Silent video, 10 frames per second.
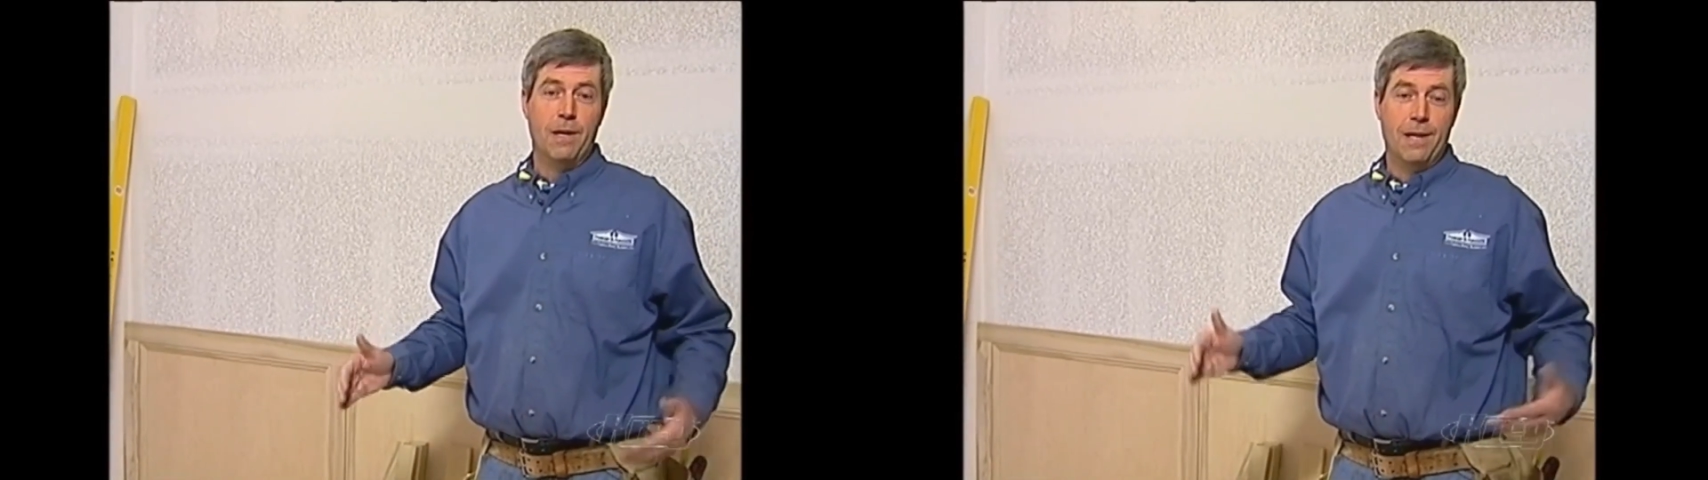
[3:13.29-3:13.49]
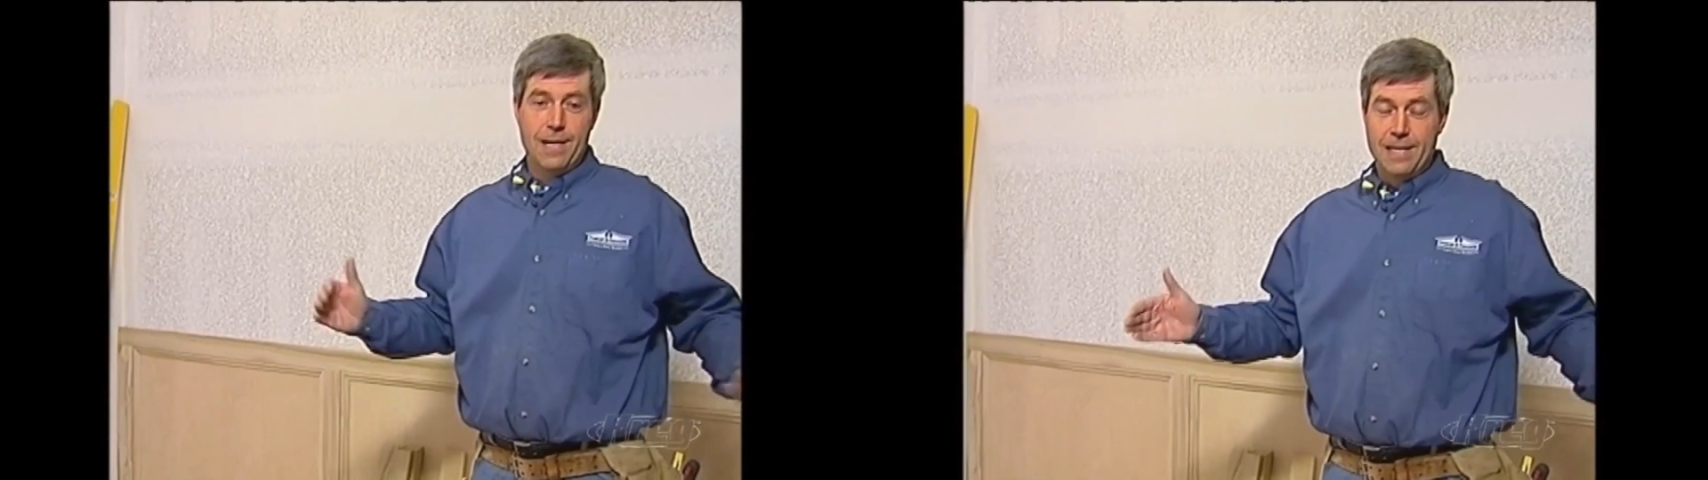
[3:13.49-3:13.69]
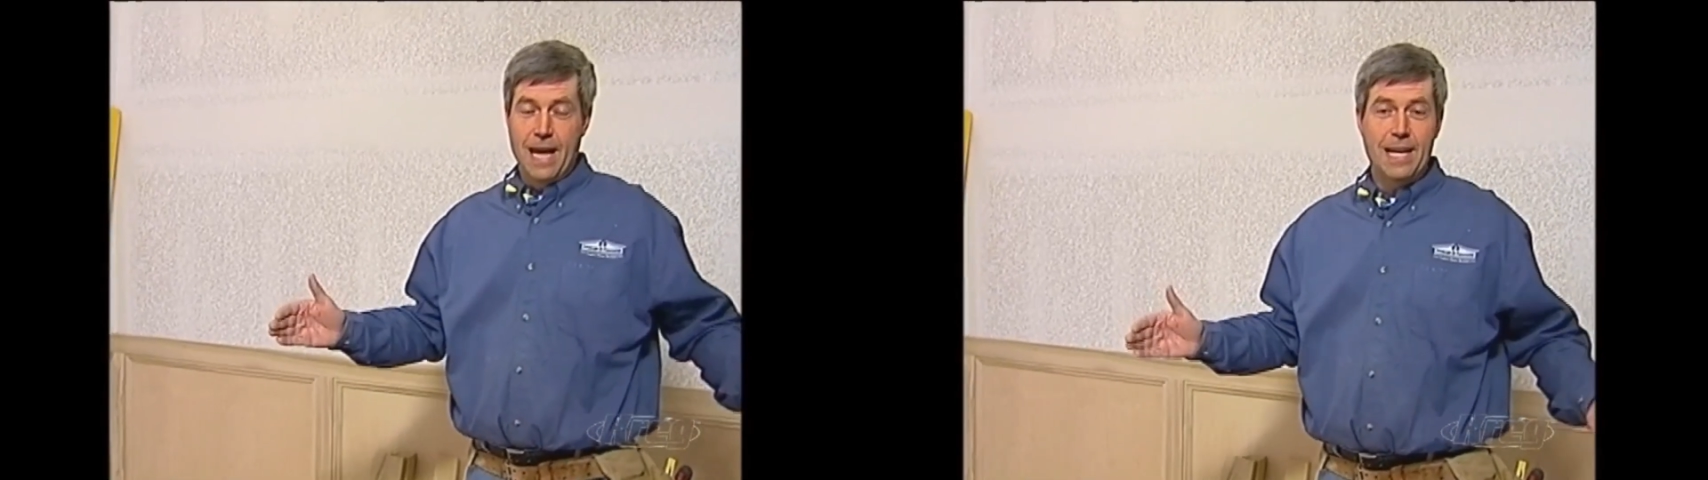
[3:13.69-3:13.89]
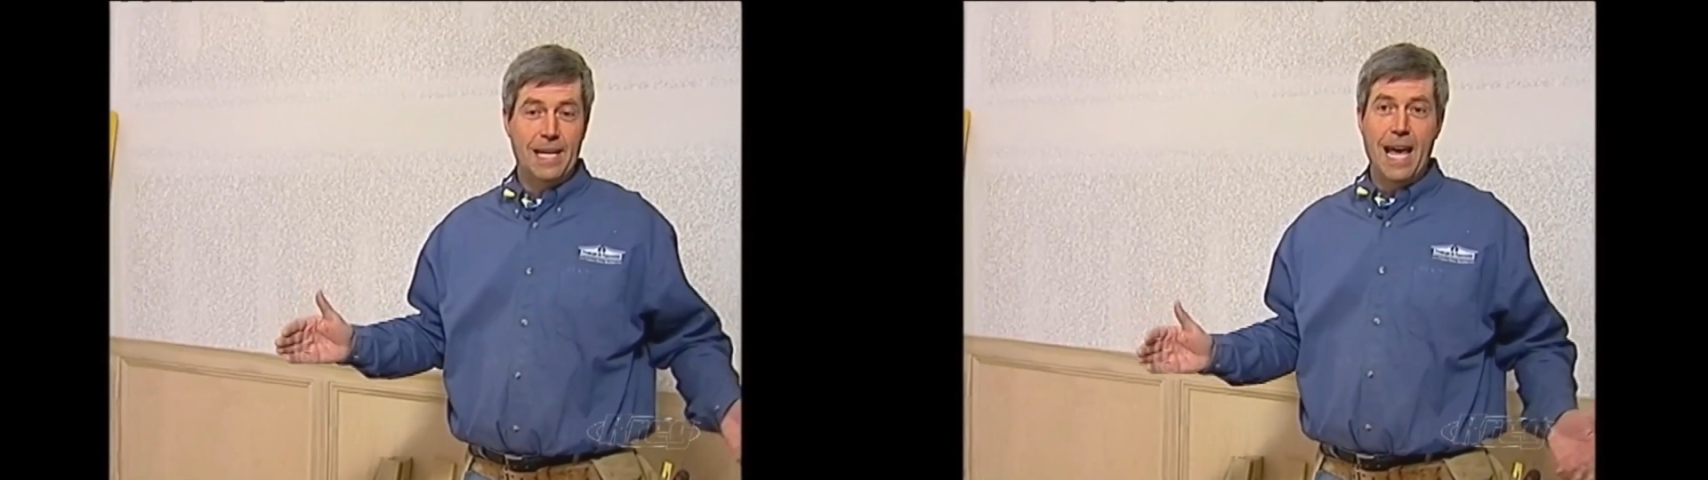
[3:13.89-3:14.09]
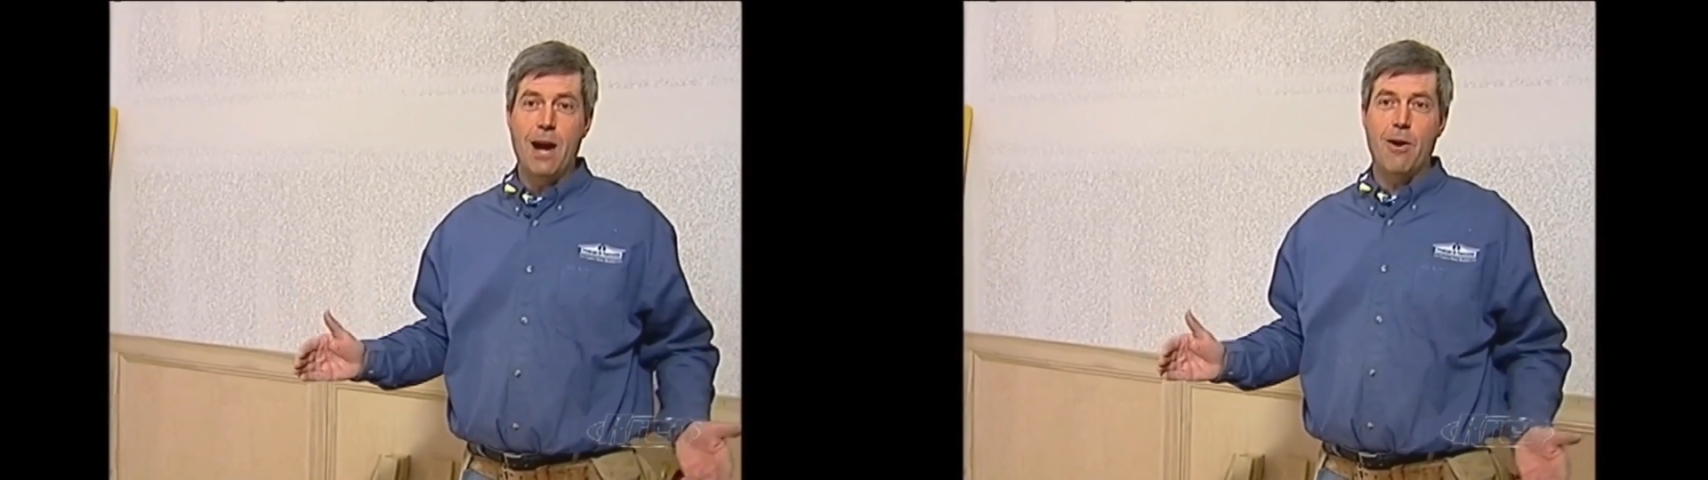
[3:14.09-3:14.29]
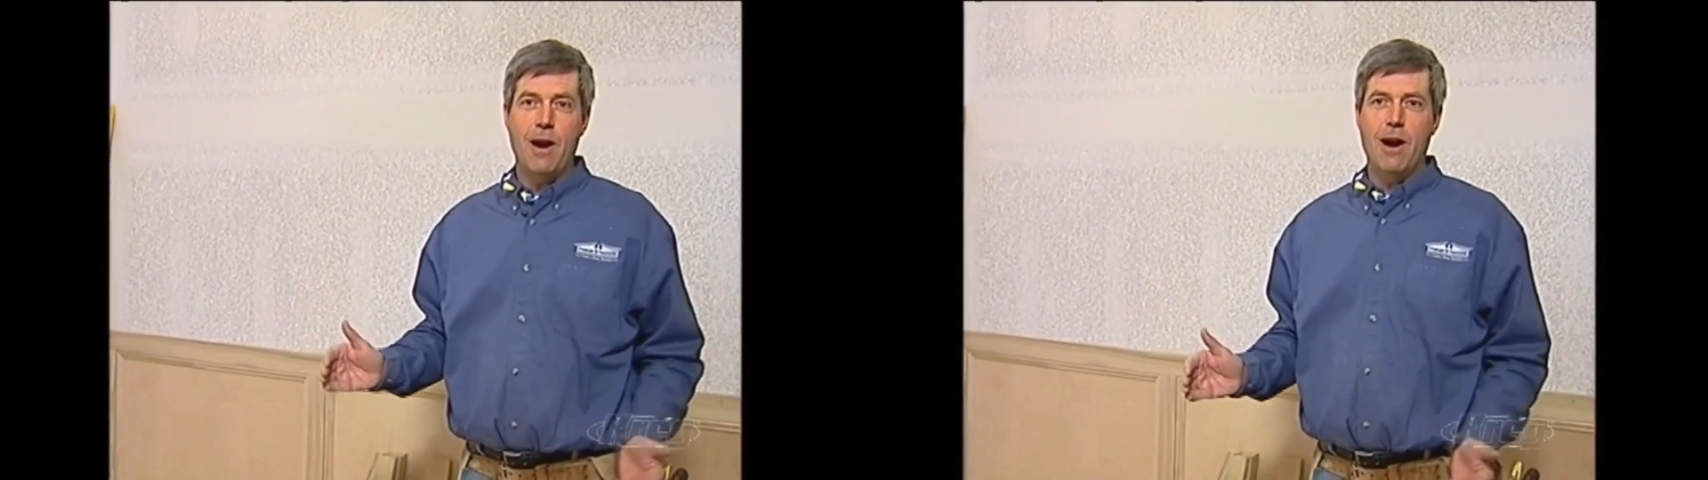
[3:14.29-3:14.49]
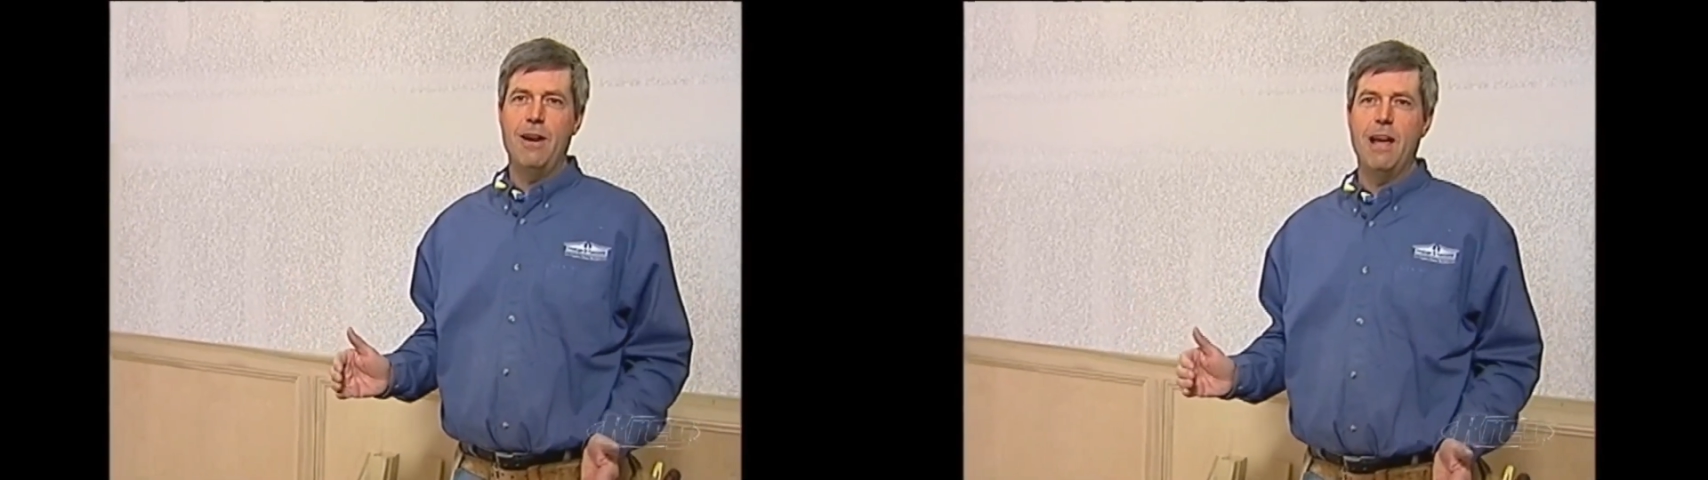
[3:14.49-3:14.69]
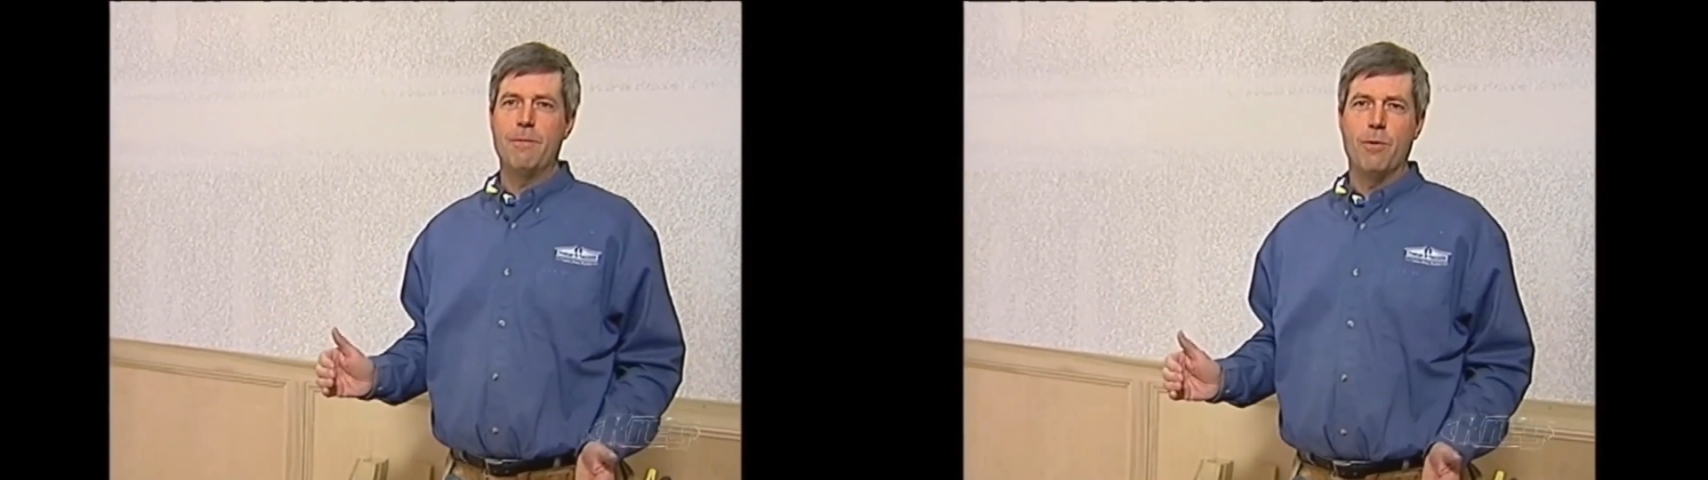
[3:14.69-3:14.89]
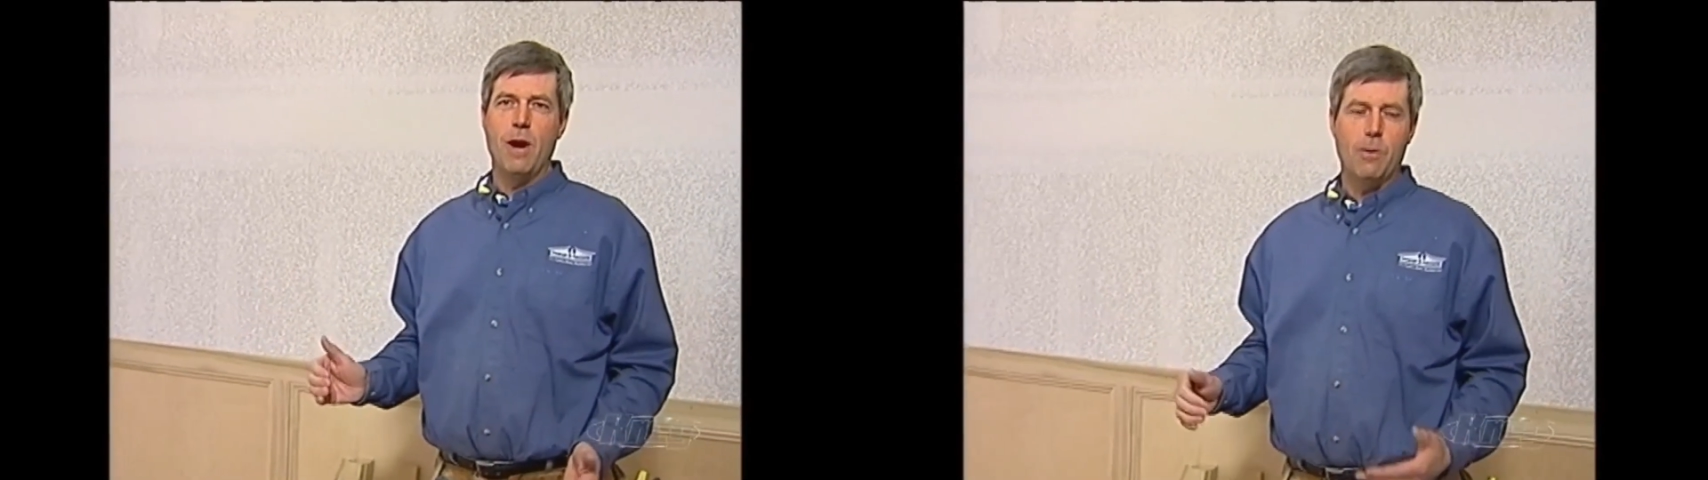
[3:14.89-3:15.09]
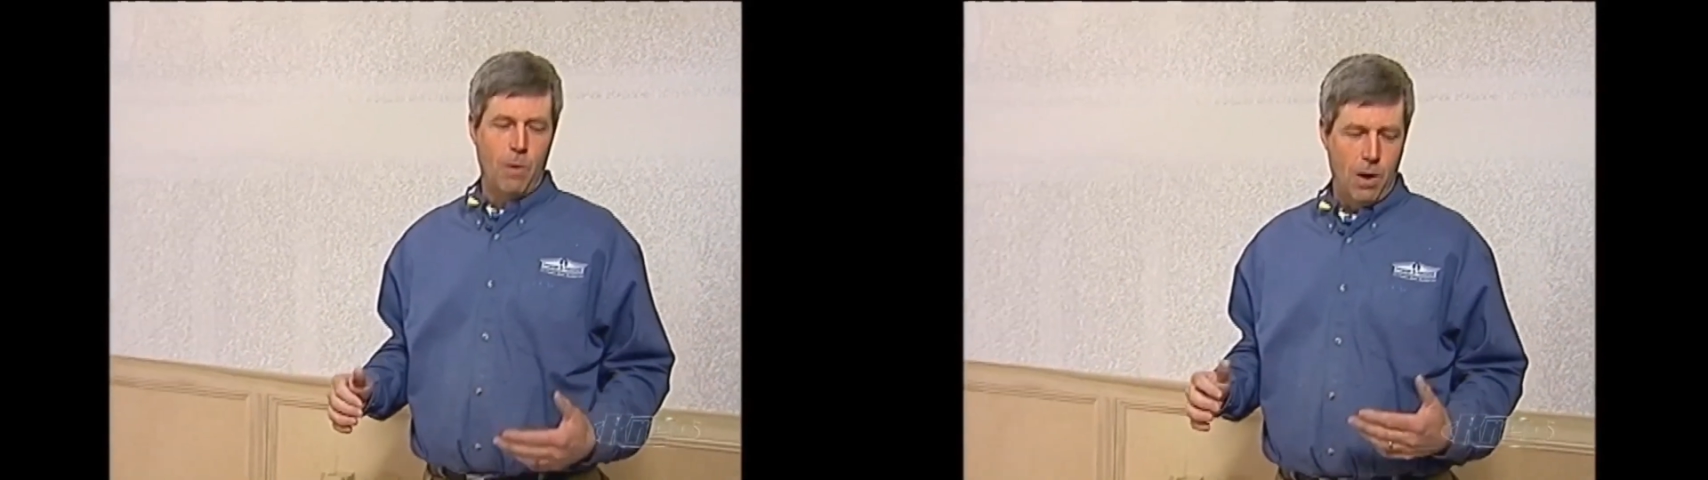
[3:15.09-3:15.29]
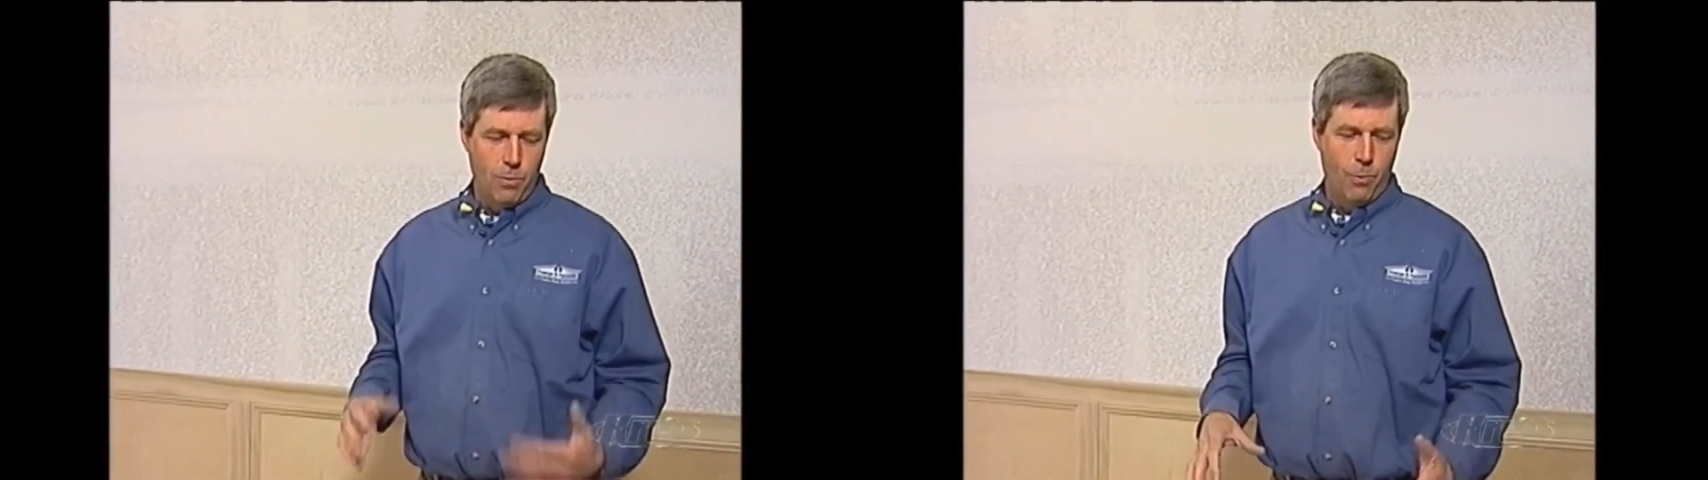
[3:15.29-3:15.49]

take an hour, hour and a half break while we